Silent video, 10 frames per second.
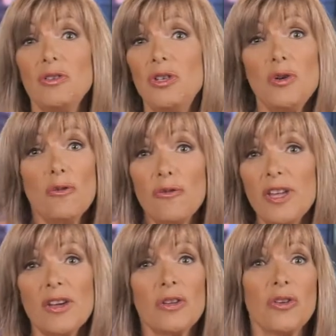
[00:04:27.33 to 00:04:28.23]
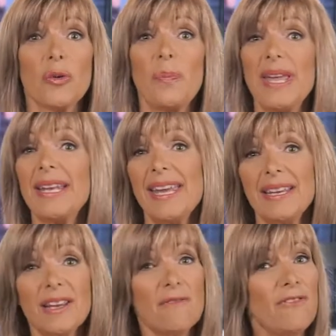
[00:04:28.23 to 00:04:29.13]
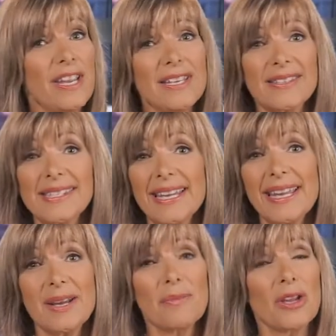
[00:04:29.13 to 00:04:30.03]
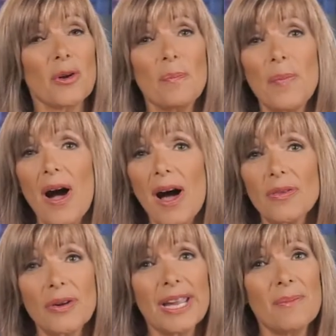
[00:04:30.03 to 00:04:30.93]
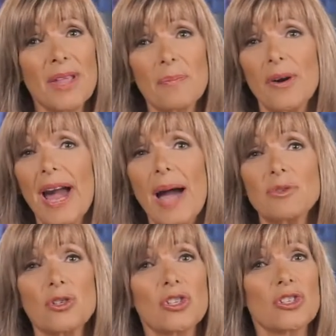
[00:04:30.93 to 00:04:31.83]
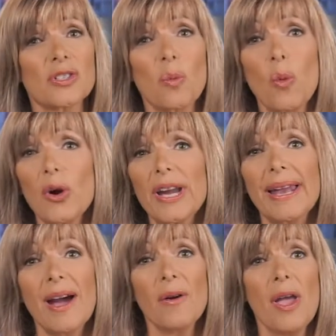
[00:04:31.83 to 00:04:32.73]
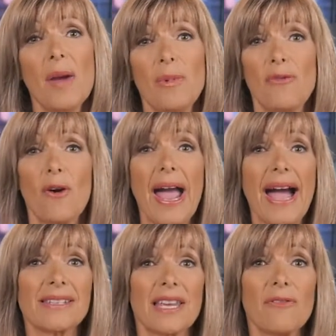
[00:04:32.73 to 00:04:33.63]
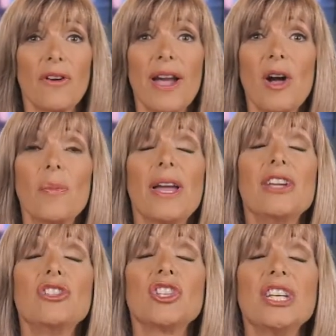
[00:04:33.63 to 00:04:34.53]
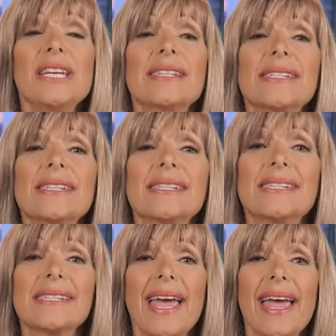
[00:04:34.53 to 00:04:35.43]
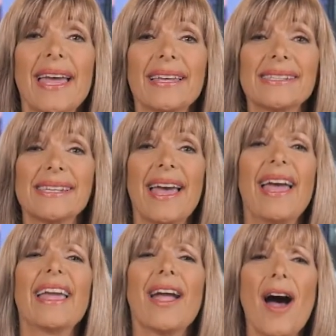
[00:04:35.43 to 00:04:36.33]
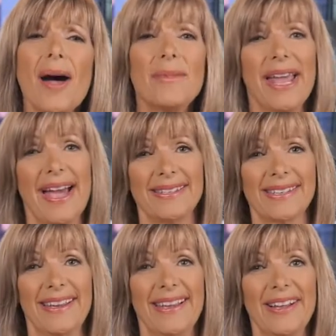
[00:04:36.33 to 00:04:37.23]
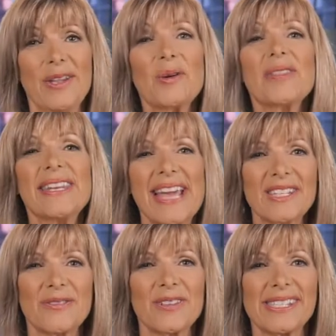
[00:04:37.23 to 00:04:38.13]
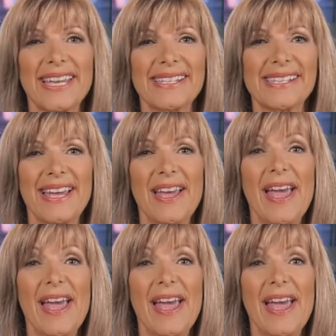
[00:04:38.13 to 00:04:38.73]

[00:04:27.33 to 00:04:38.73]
Do you feel you'll be an inconvenience to him, that you're bothering him, that perhaps you should just work it out before asking for help? Jesus says, come and ask. Look what the next verse says.